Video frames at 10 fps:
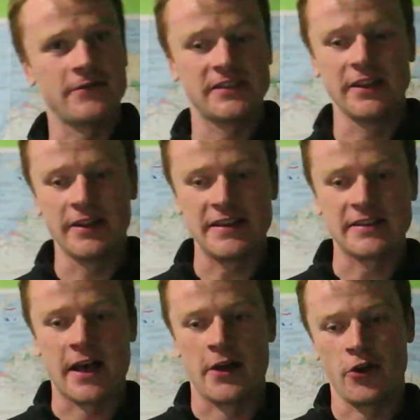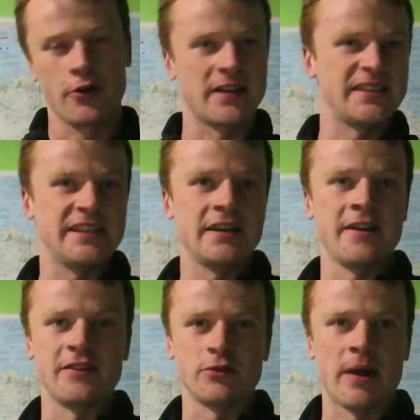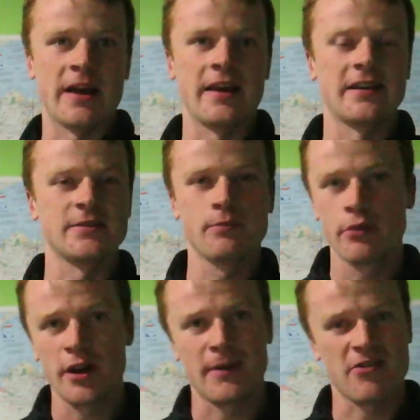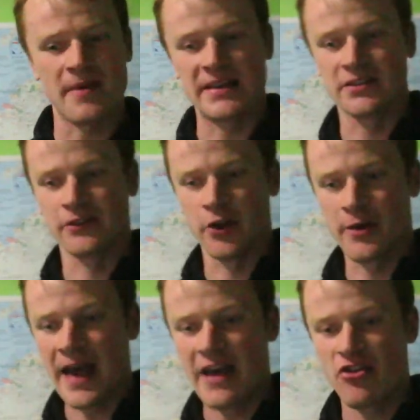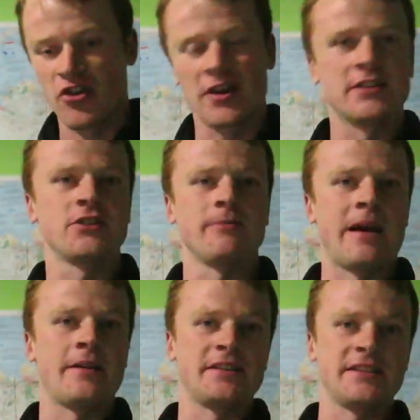facilities are not considered in this ranking. It's pretty much based on location and surrounding